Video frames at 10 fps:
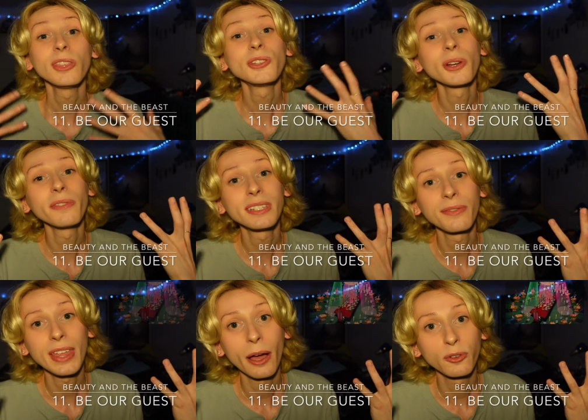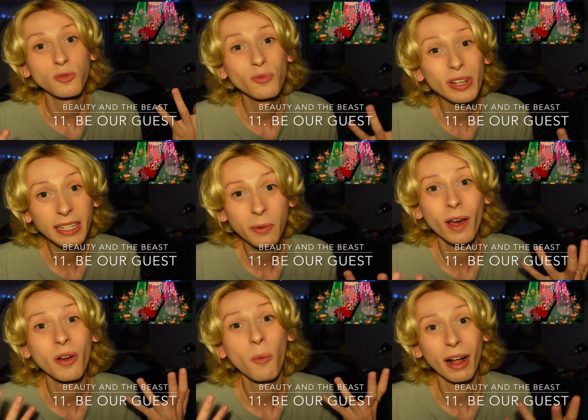the servants of the house really
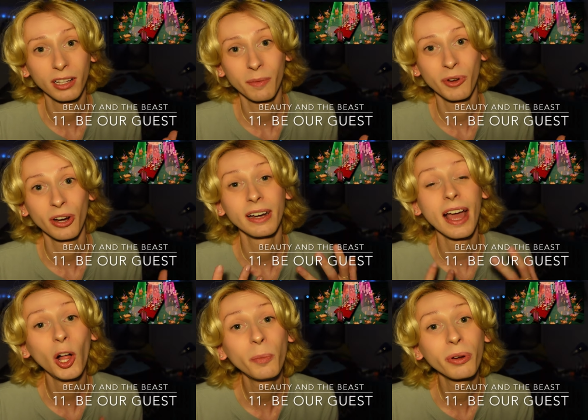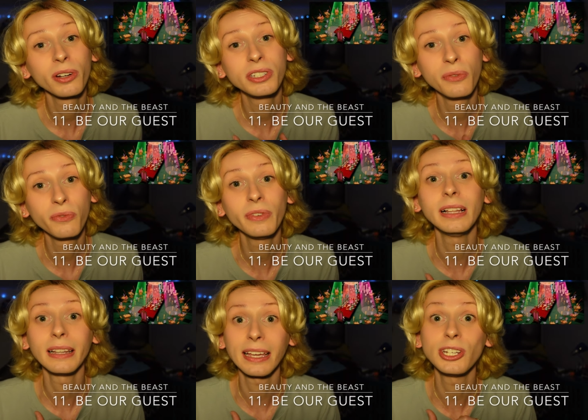want to welcome her and help her to
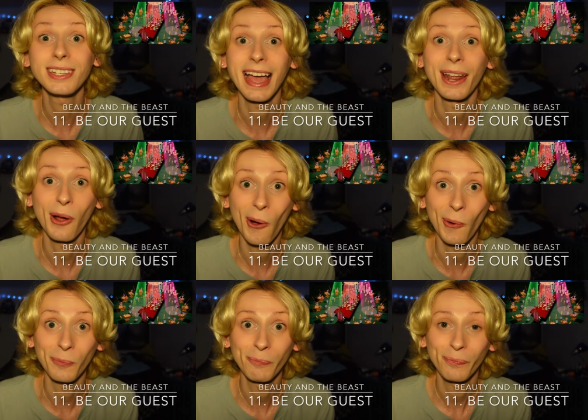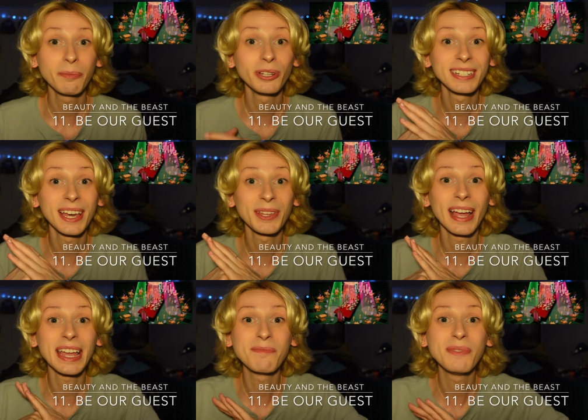feel like she's at home. They put together a